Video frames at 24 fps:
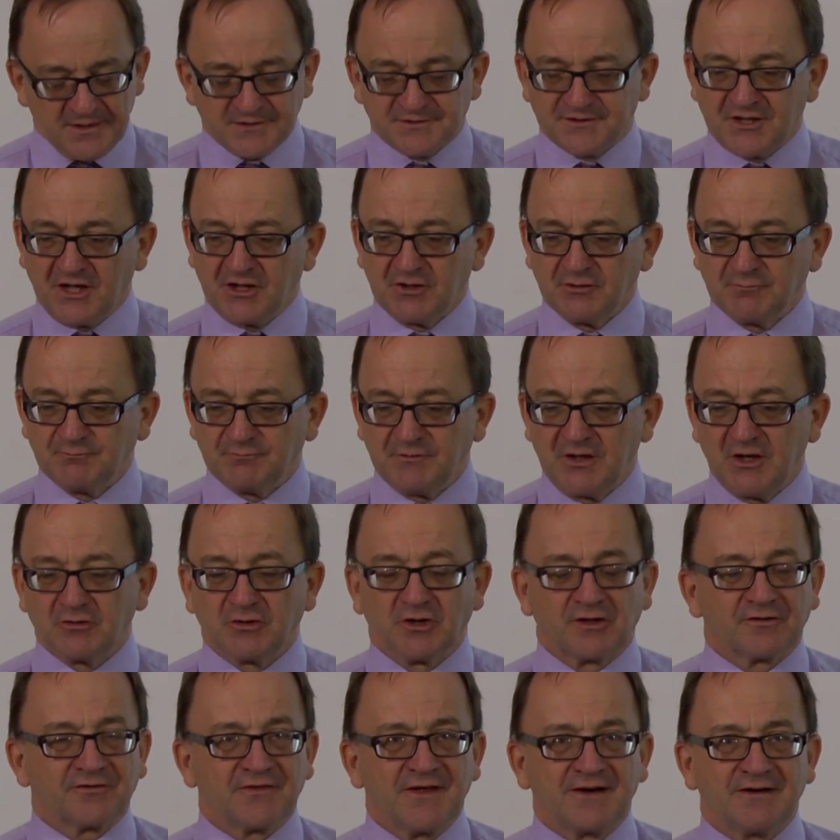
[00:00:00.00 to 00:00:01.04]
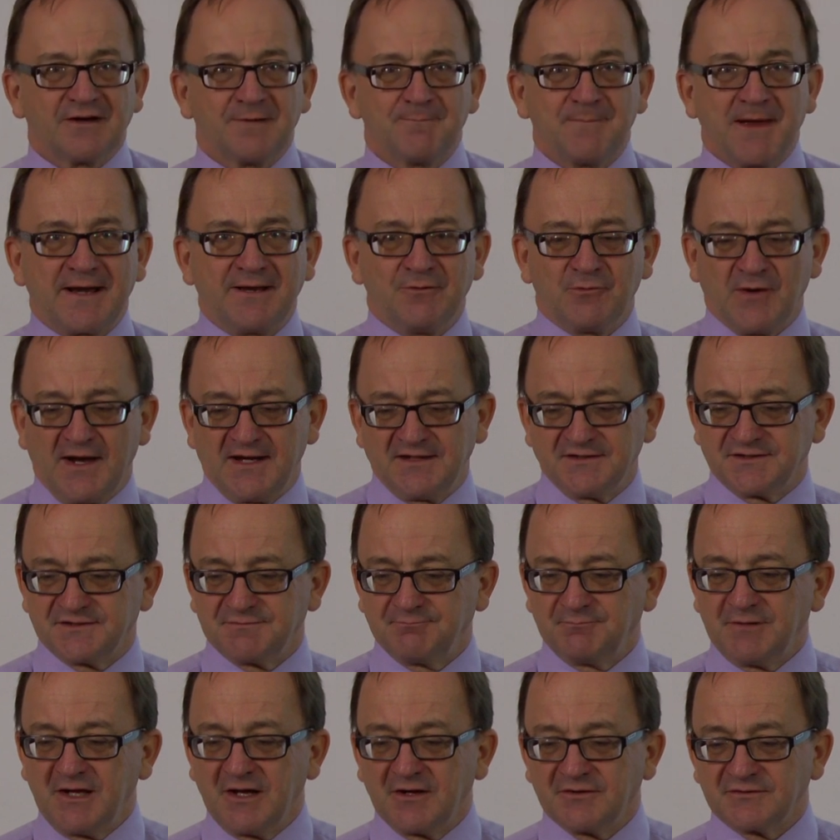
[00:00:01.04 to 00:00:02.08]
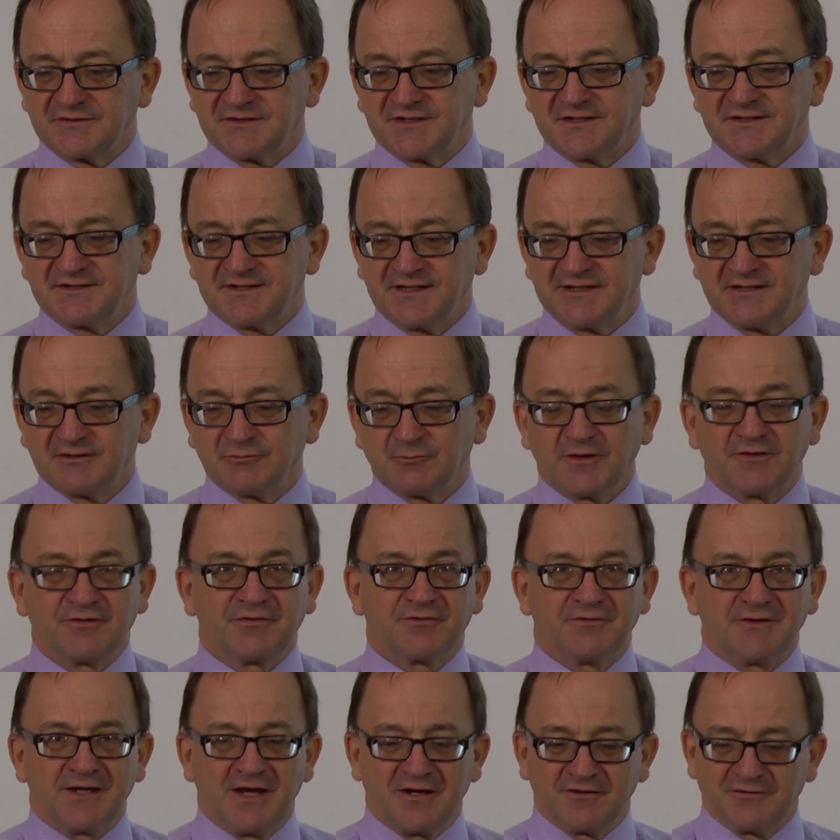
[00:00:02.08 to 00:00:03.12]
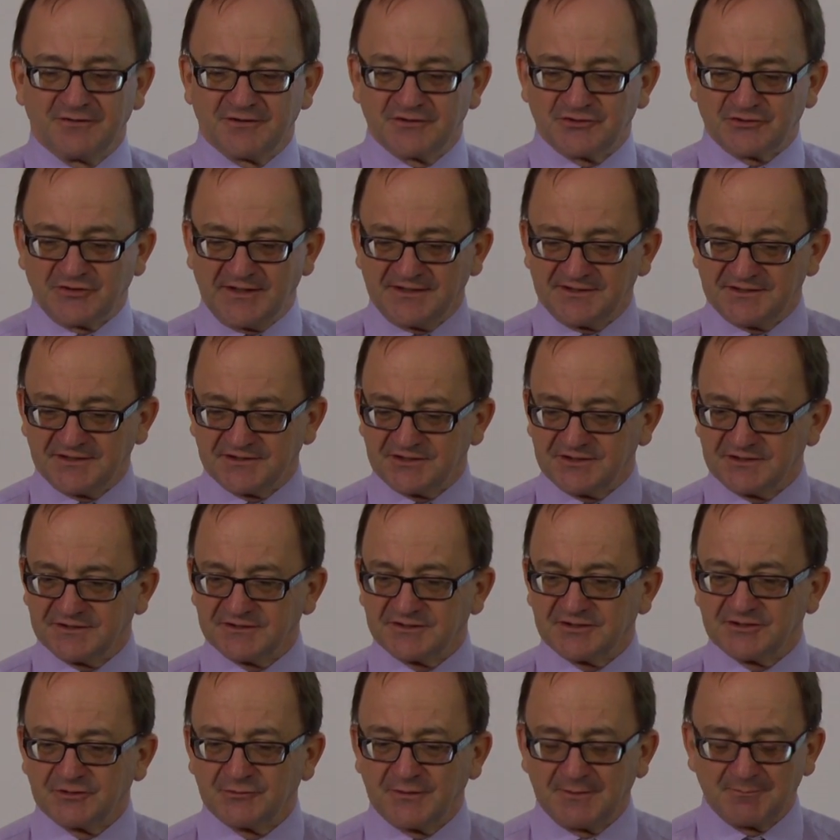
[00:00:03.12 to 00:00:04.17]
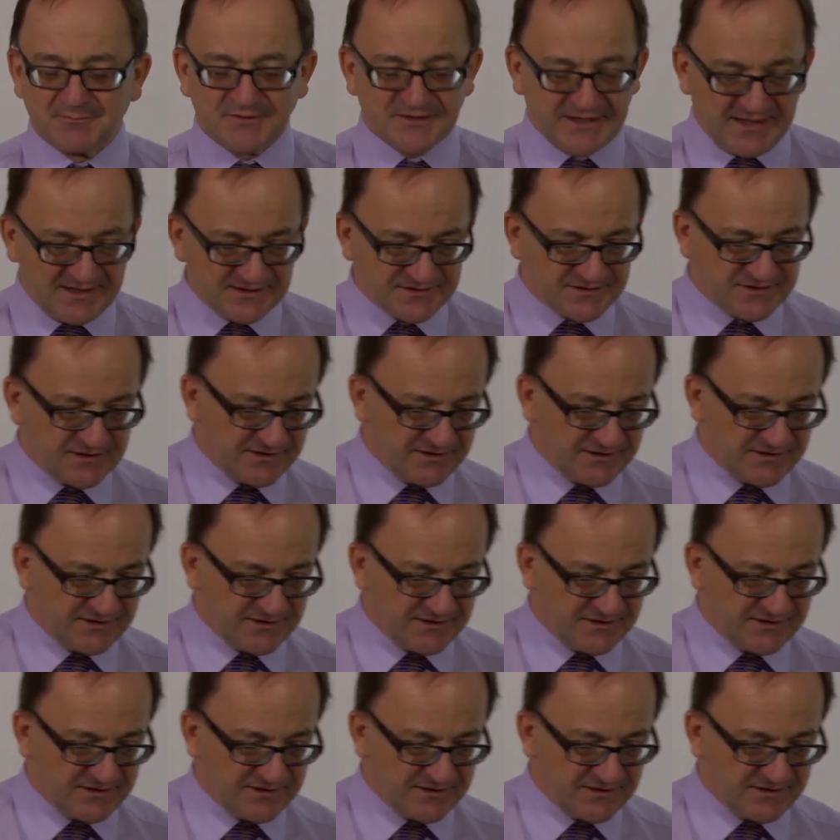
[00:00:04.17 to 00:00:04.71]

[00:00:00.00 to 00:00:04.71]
So, you know, look, there are many ways, you know, to deal with, you know, the transition to I P S A S.